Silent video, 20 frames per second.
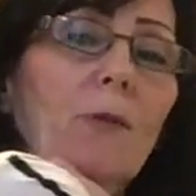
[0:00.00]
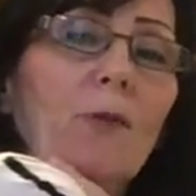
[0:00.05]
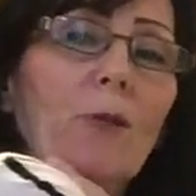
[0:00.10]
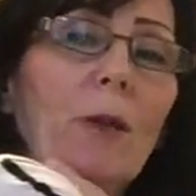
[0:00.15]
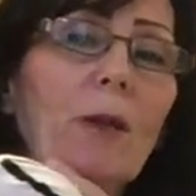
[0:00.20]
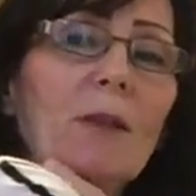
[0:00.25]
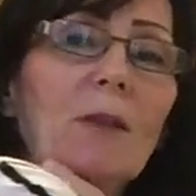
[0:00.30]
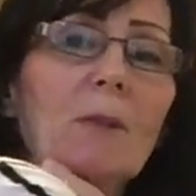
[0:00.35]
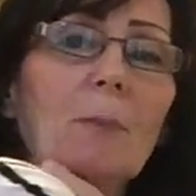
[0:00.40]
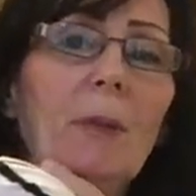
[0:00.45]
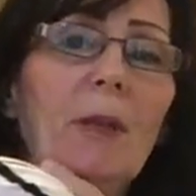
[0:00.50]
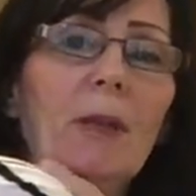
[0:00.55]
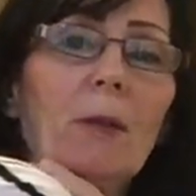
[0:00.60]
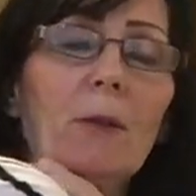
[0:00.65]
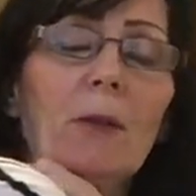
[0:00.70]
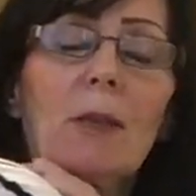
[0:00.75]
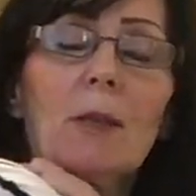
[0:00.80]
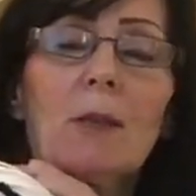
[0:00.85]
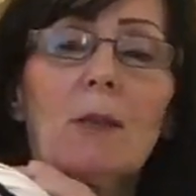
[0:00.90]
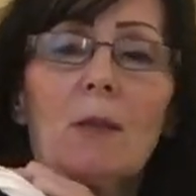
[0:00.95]

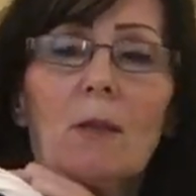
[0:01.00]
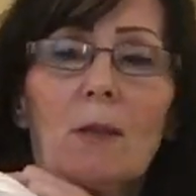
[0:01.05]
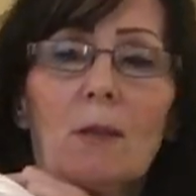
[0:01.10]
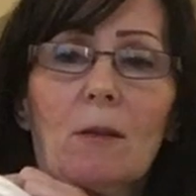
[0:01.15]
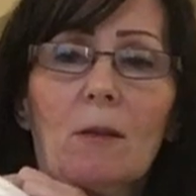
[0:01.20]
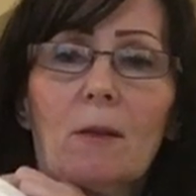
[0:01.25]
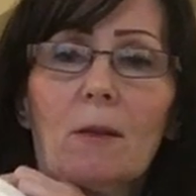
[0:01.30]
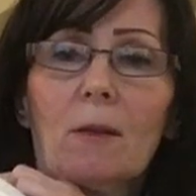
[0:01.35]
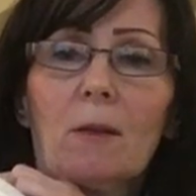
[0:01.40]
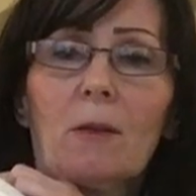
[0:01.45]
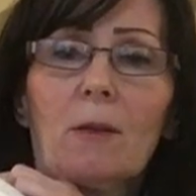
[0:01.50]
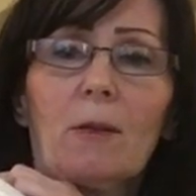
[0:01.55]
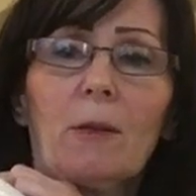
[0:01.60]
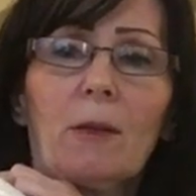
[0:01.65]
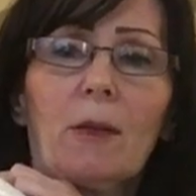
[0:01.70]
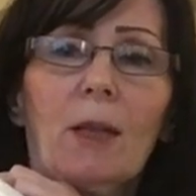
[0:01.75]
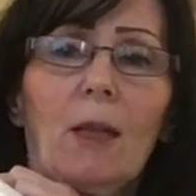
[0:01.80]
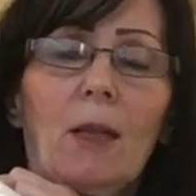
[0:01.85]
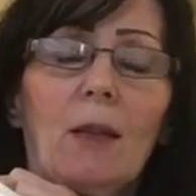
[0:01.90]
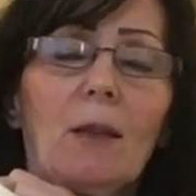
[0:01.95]
transparent
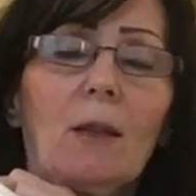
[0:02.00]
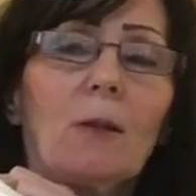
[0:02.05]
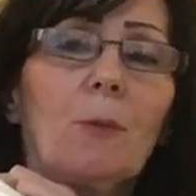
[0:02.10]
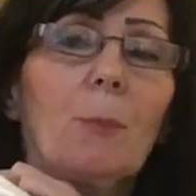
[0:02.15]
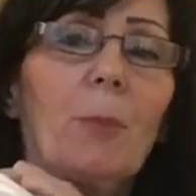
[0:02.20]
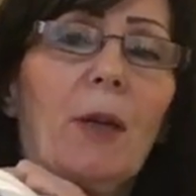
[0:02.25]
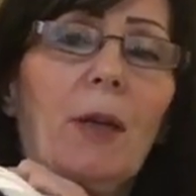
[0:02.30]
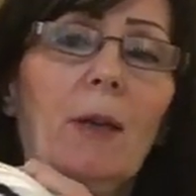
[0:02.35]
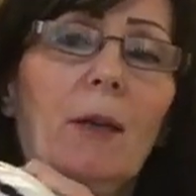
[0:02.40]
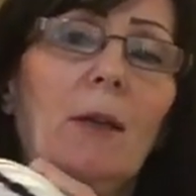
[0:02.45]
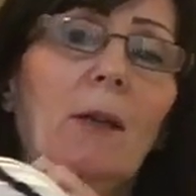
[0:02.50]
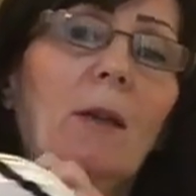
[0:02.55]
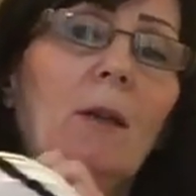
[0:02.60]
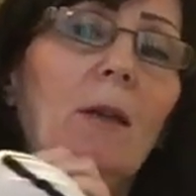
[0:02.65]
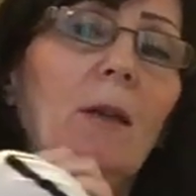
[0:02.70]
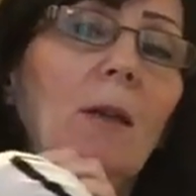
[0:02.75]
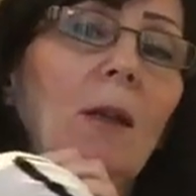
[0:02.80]
Kurt Geiger bag.